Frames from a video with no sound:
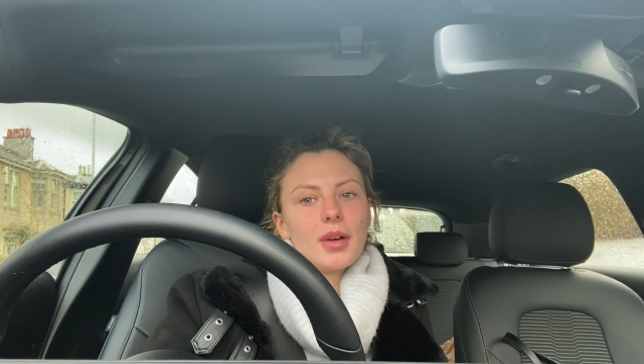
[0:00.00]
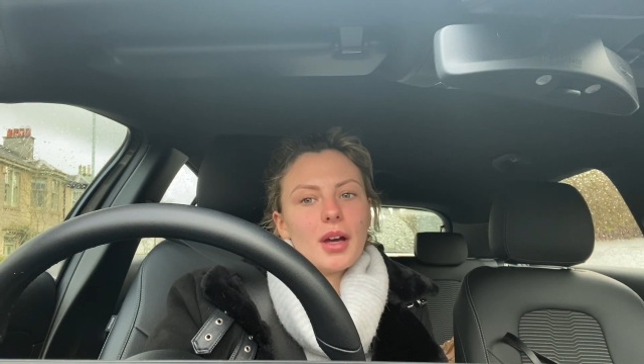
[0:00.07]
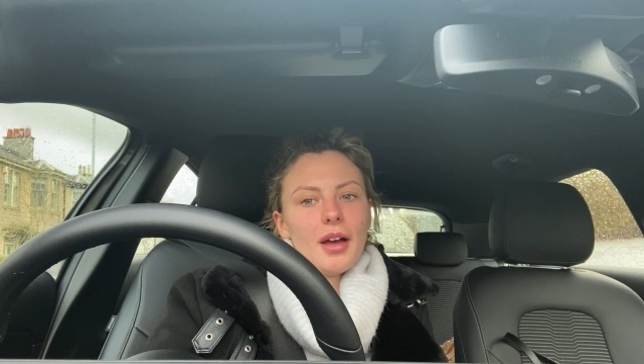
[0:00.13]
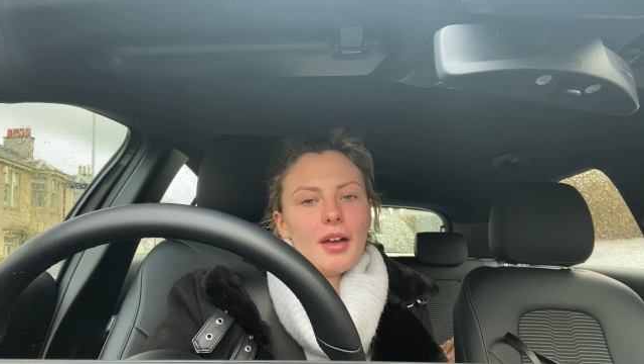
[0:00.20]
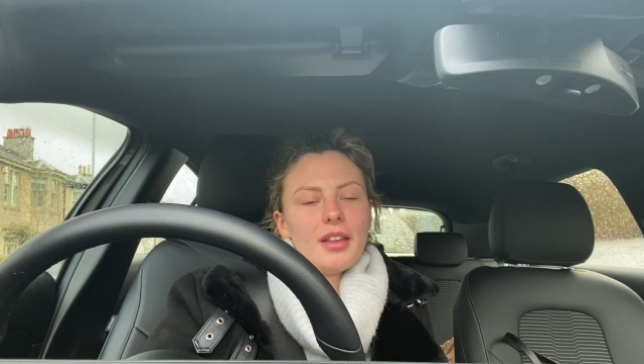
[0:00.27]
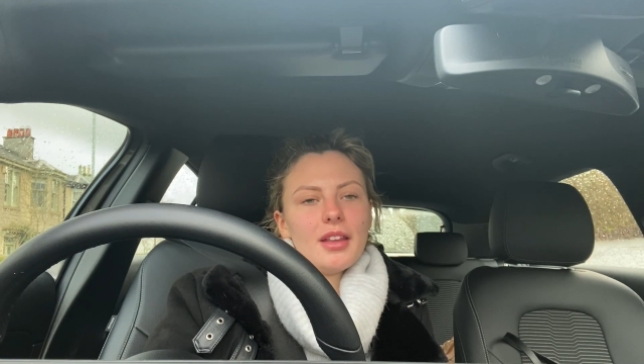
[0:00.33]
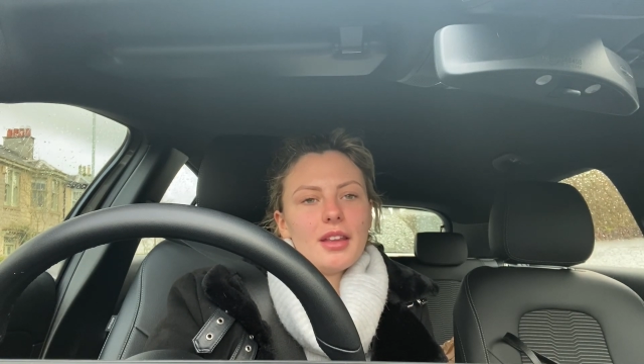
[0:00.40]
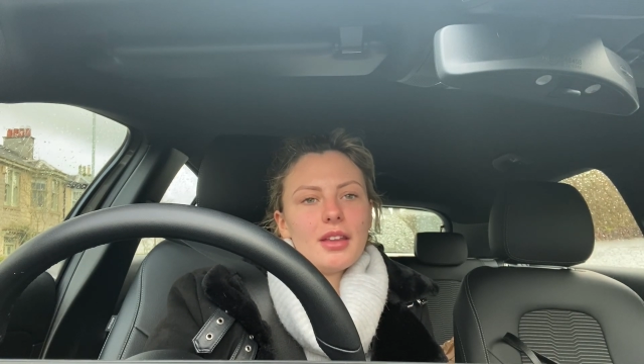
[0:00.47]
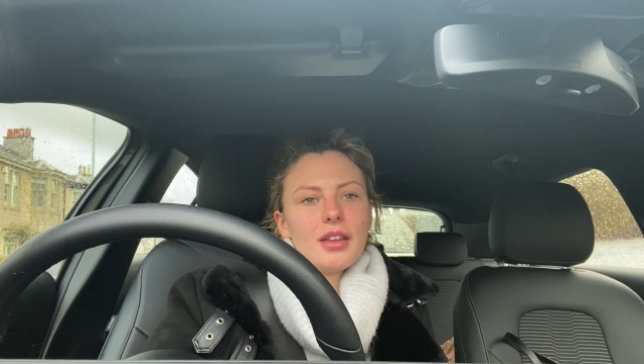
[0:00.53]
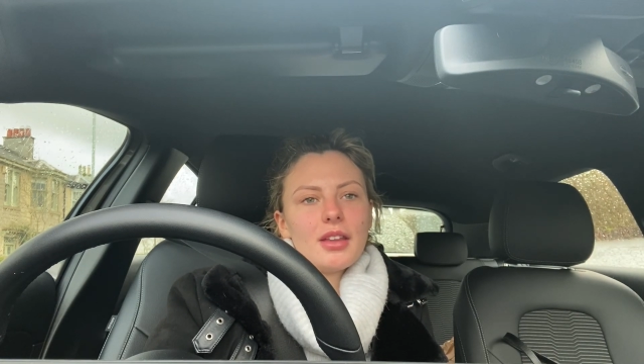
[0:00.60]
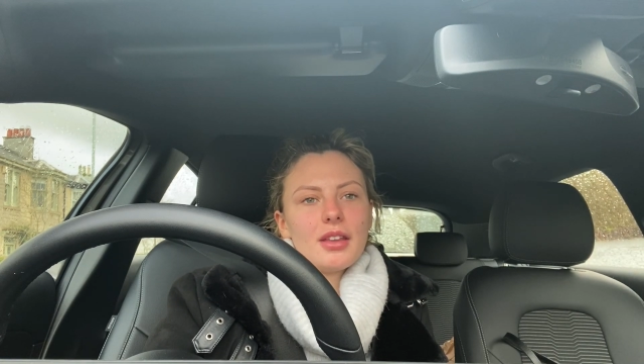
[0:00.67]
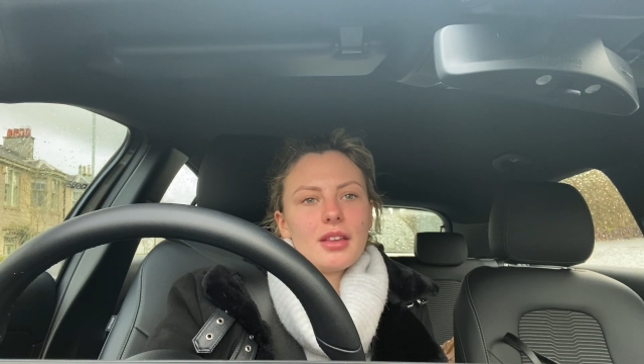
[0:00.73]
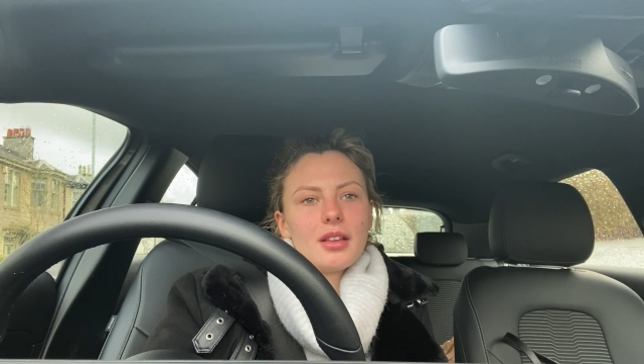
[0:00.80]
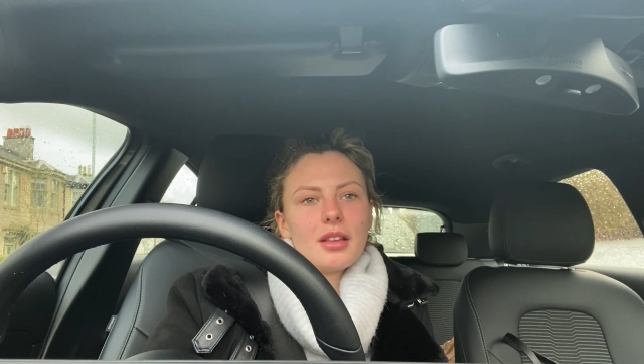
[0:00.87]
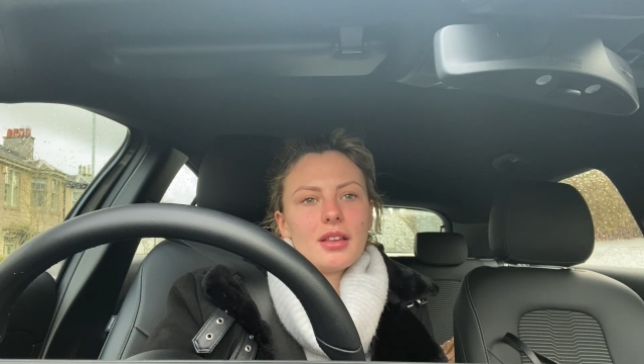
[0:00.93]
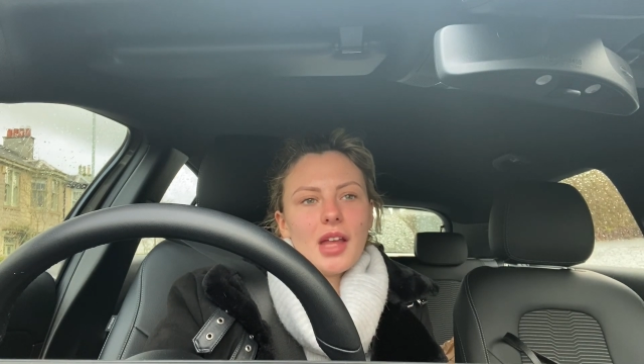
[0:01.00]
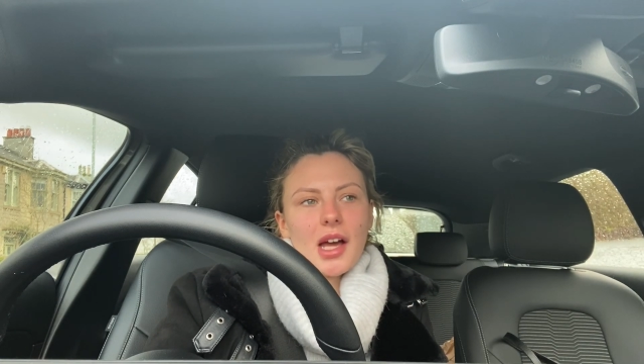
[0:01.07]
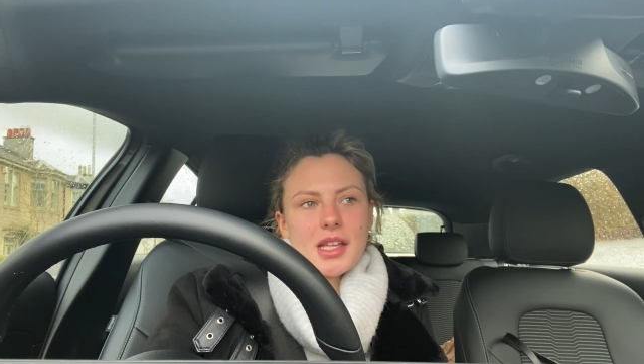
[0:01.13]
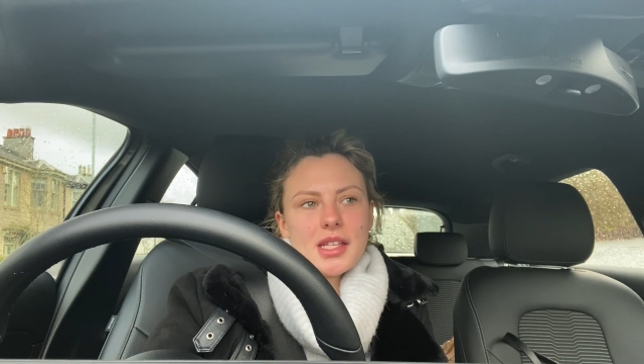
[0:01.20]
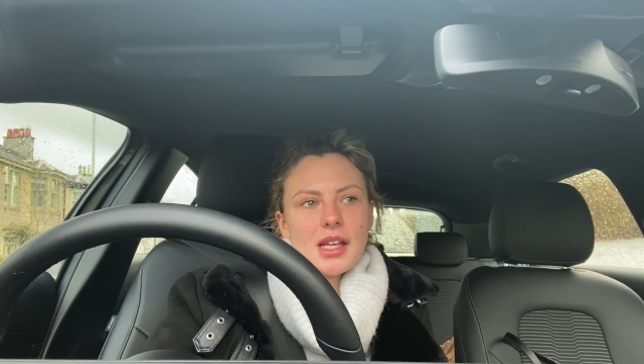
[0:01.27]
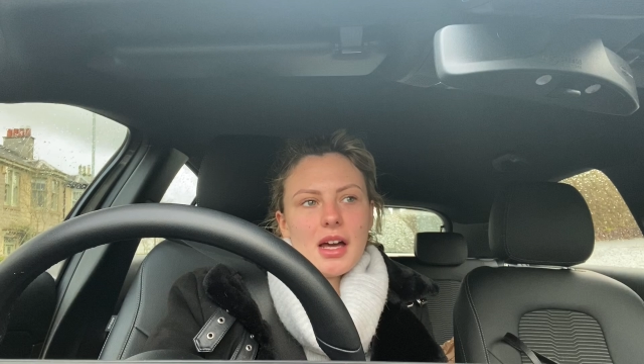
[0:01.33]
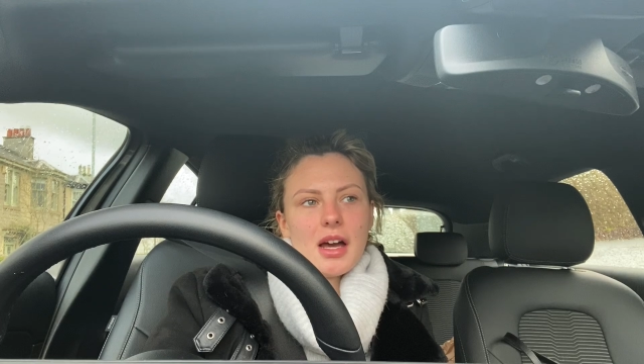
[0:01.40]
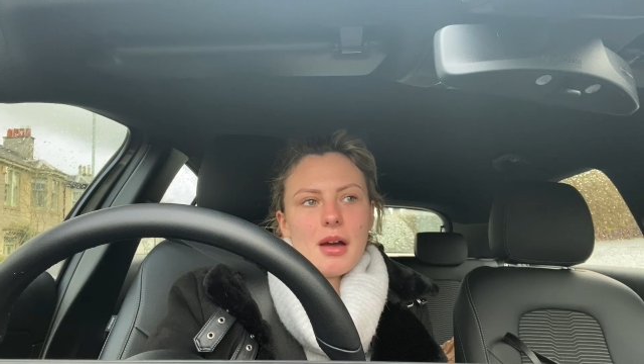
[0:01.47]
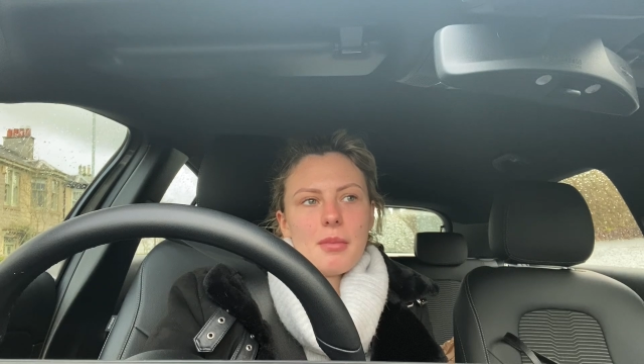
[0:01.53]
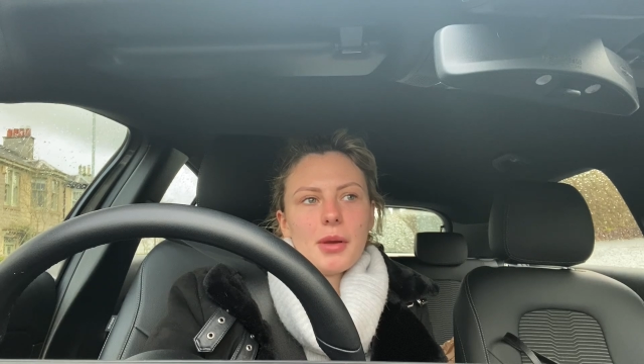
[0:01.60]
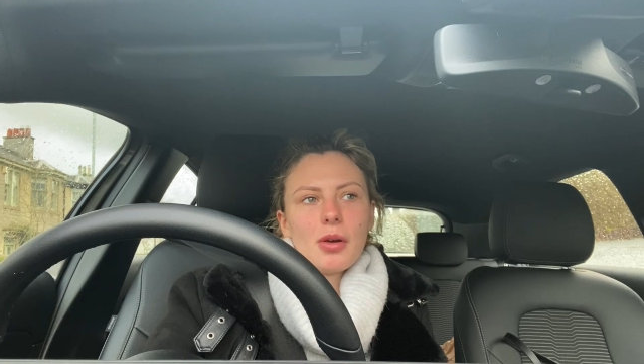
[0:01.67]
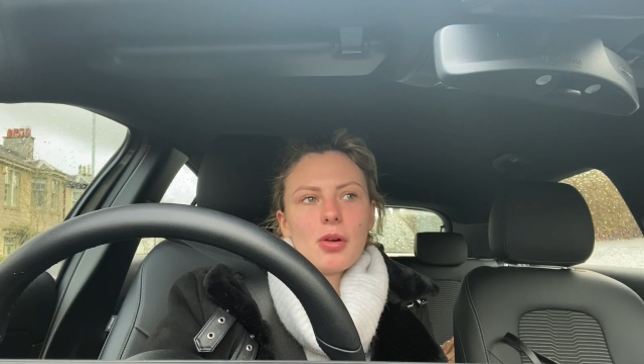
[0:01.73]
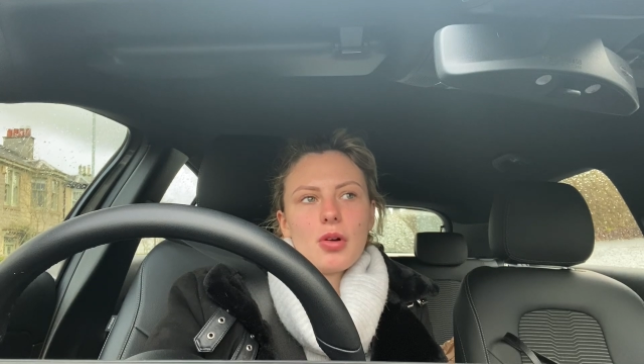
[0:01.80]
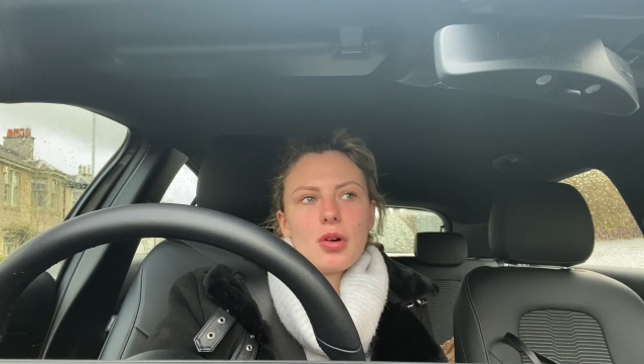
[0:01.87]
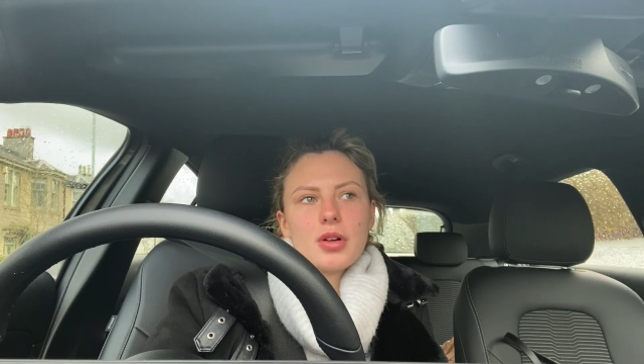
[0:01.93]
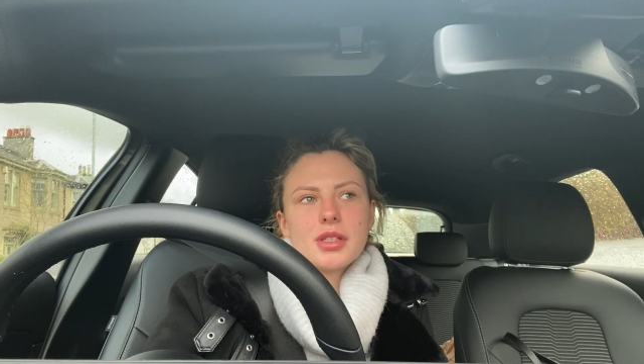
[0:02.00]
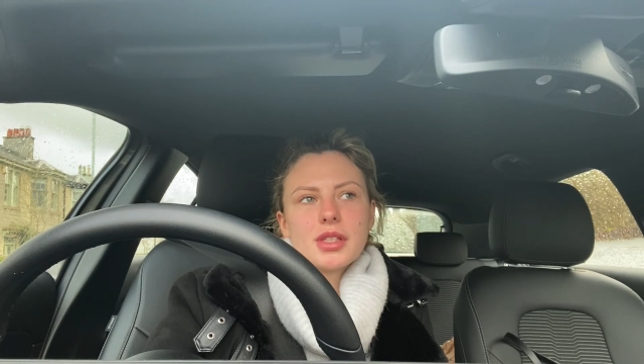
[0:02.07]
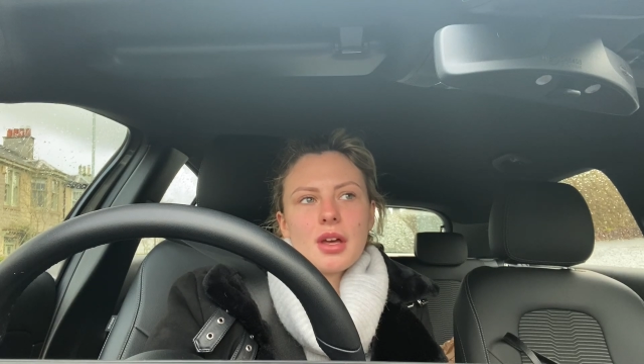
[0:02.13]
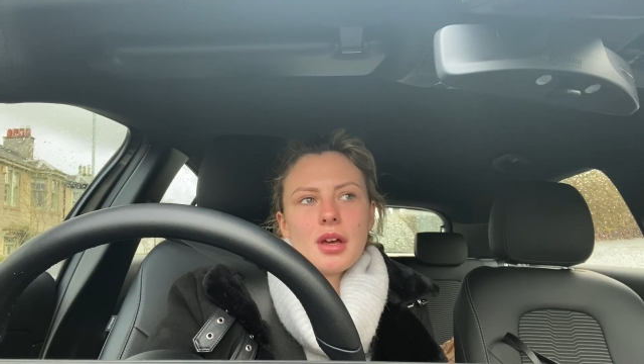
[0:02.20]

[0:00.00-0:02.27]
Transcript: and that's that. Because